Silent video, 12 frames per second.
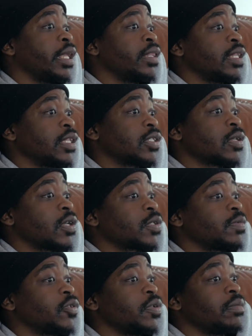and then the songs
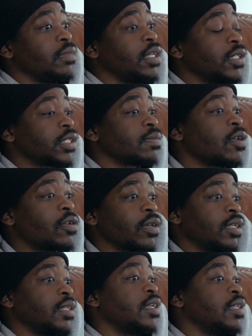between me and Smoke,
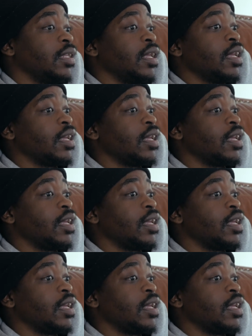and then